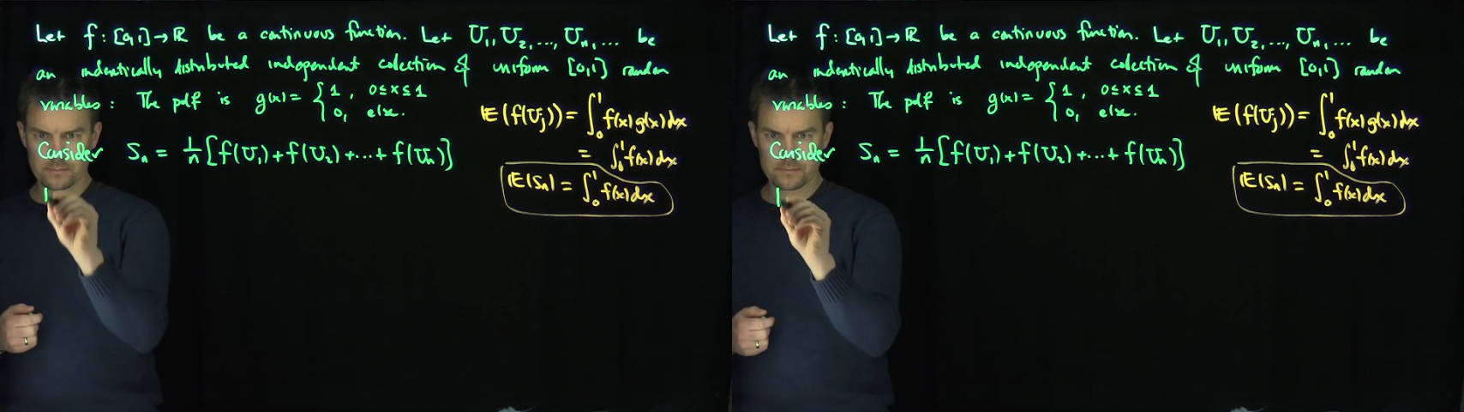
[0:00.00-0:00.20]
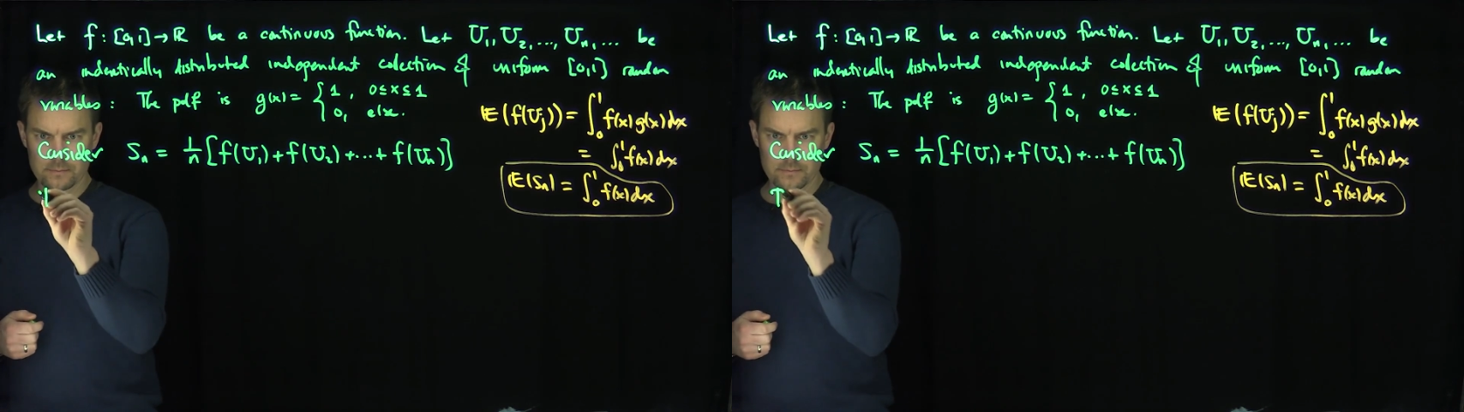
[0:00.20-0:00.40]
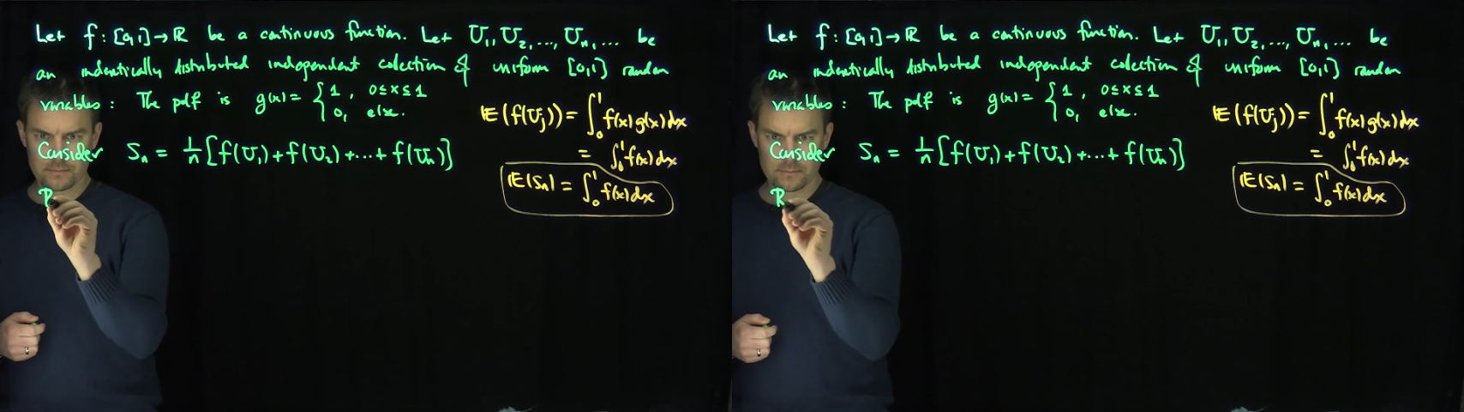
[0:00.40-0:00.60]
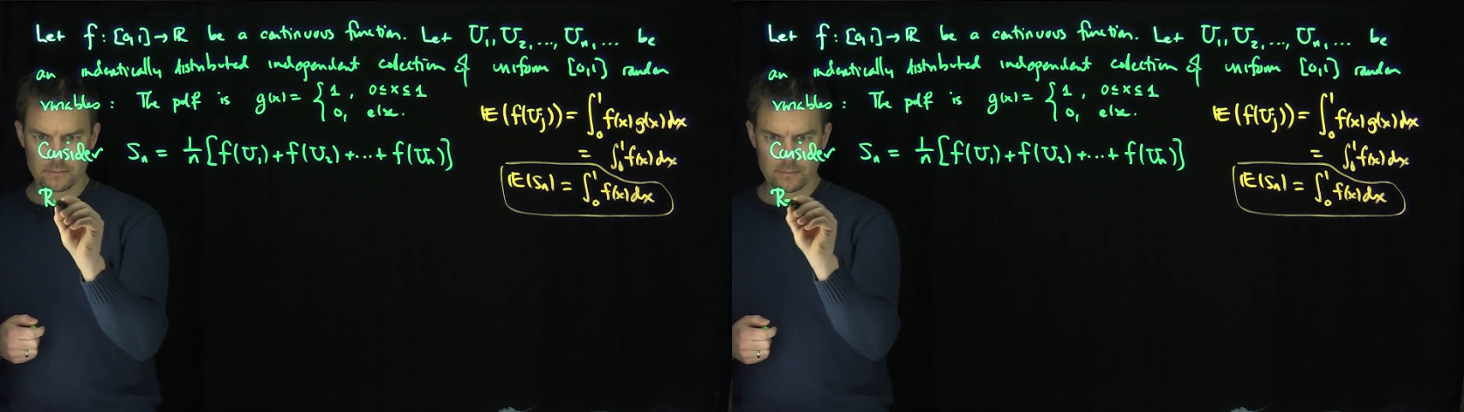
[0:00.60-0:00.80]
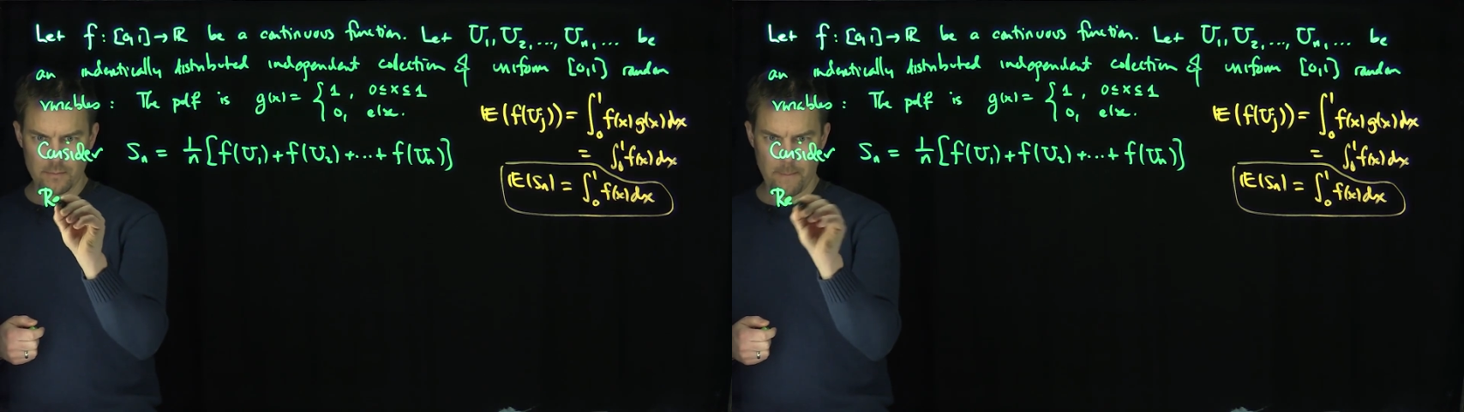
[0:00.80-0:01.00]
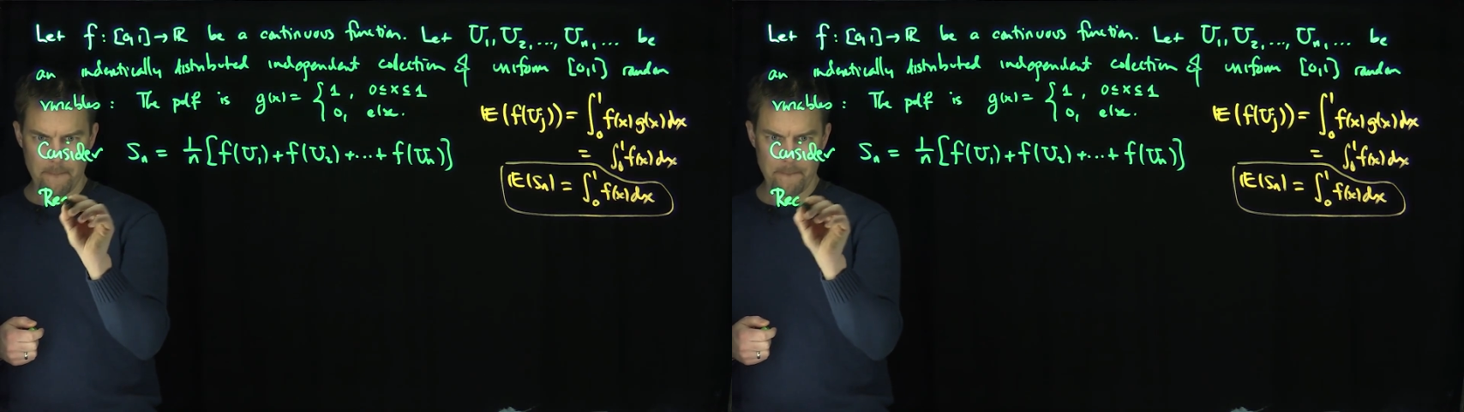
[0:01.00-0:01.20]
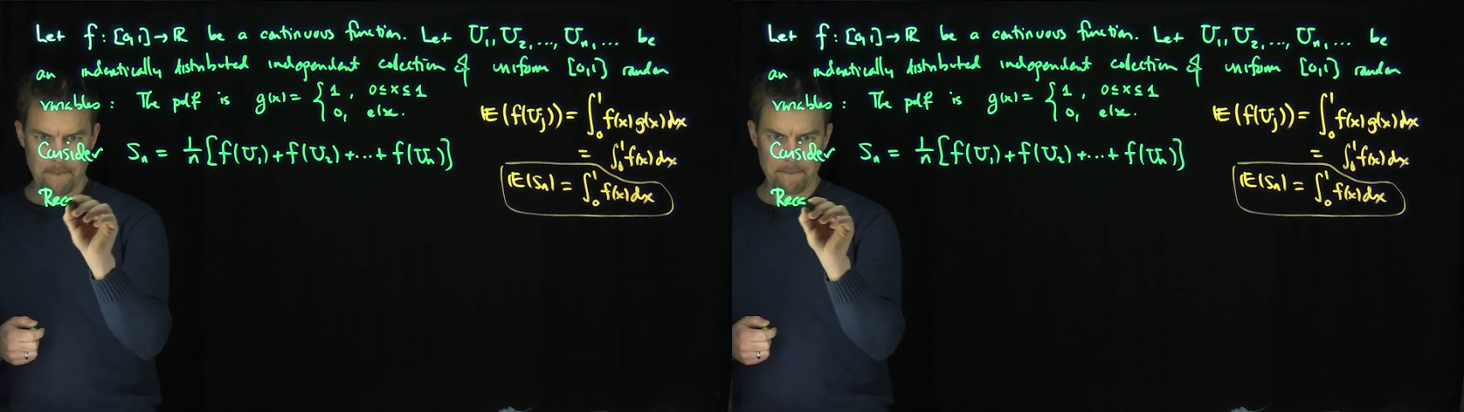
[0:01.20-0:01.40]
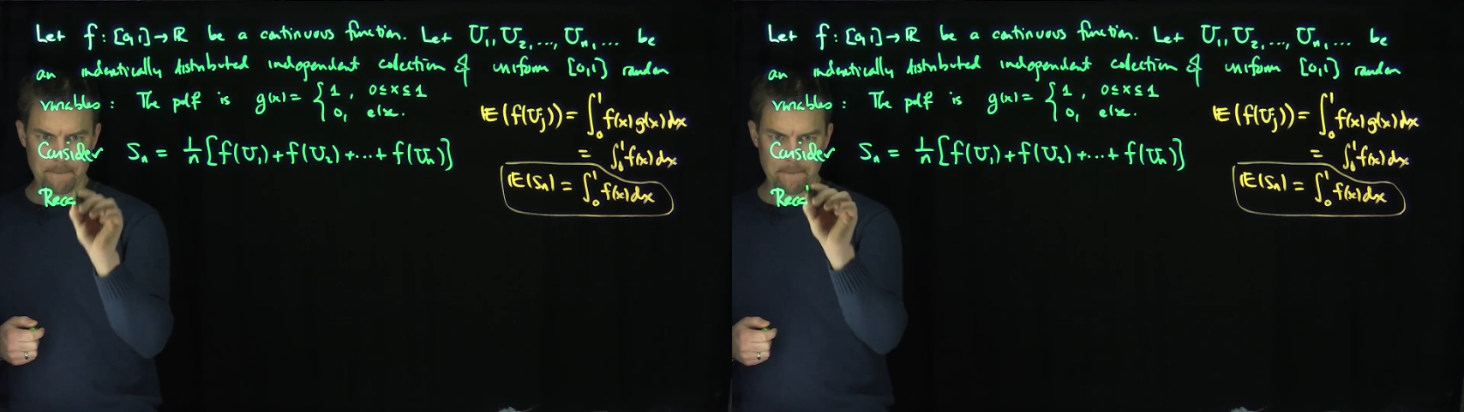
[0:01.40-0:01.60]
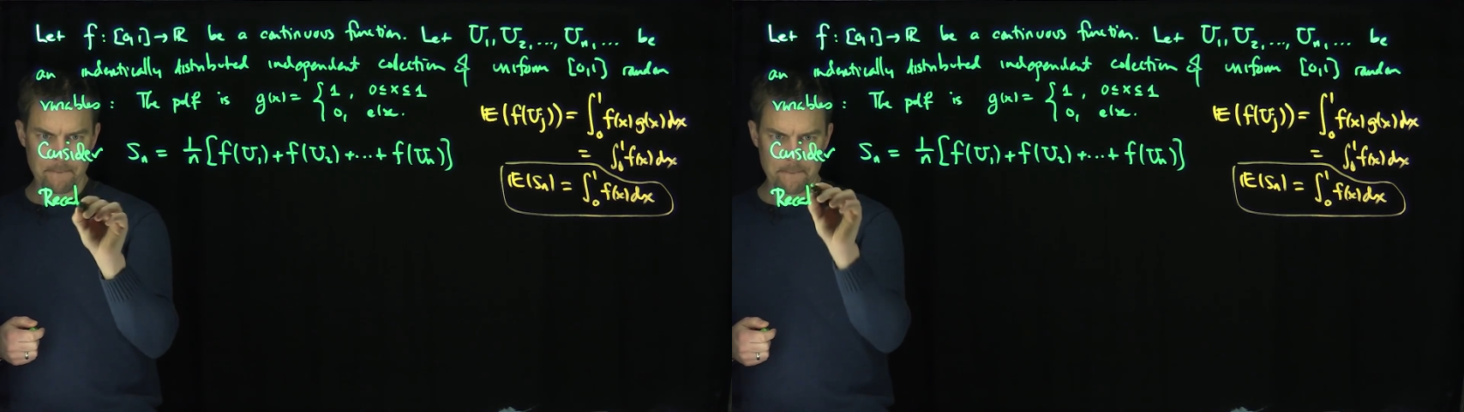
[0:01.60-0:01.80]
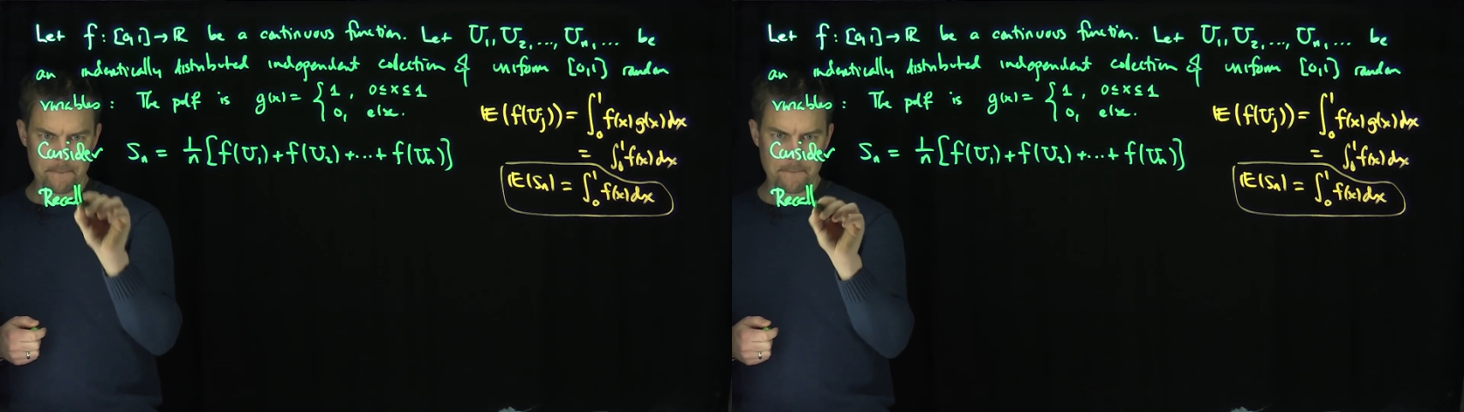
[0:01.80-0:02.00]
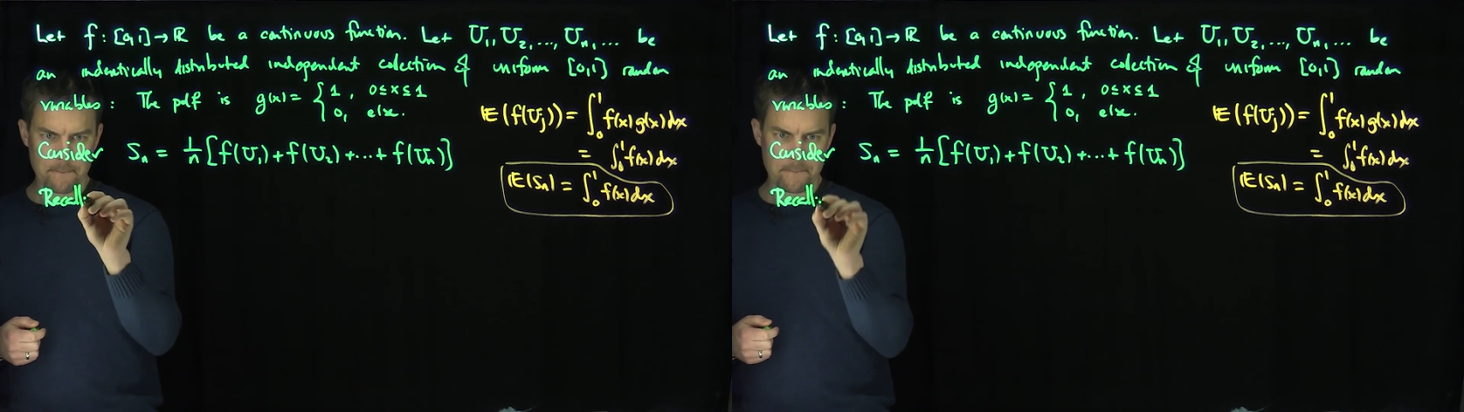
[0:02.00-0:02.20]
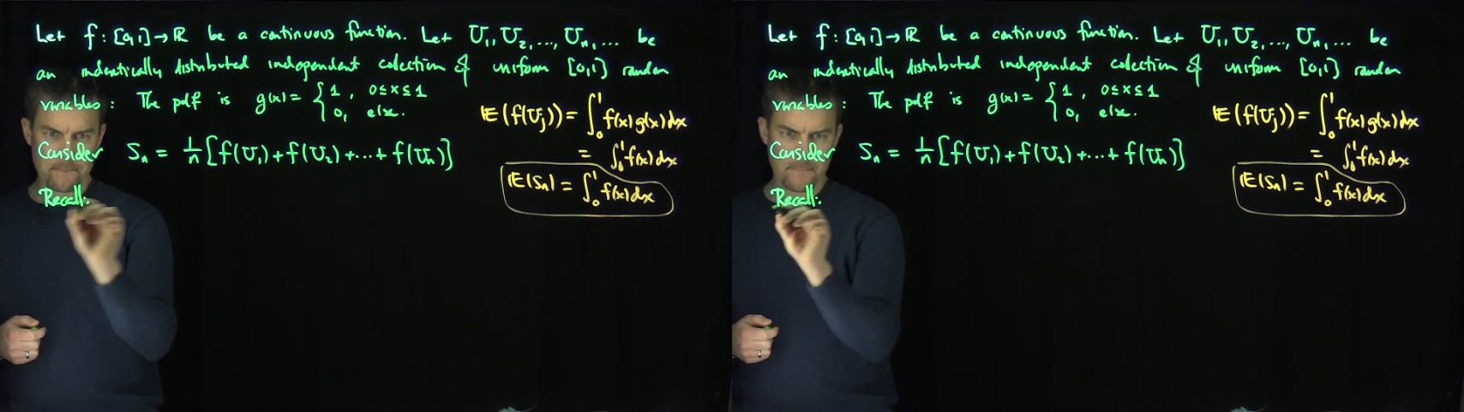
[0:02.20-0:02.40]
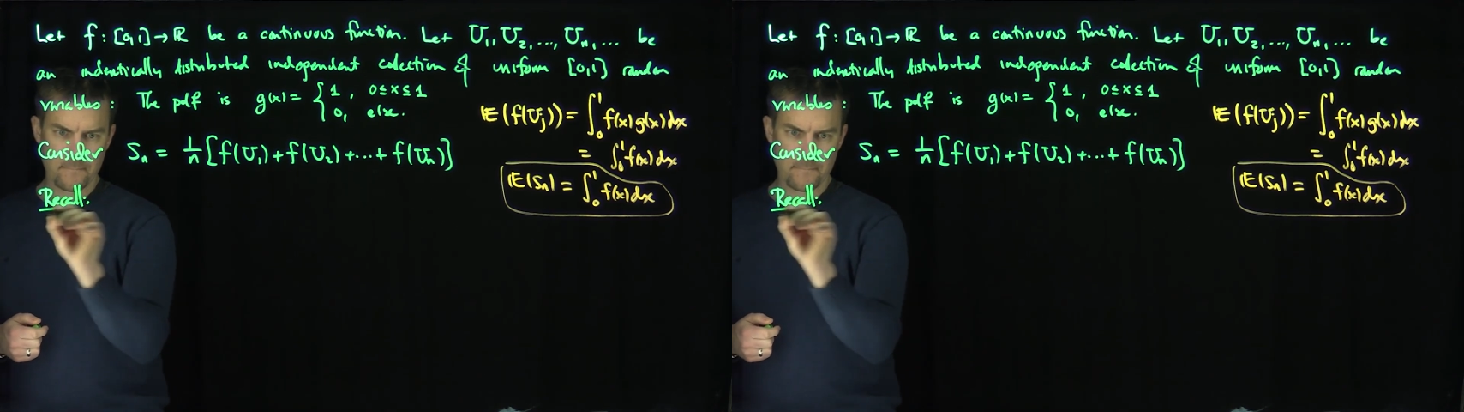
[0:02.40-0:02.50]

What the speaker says: (no one is talking)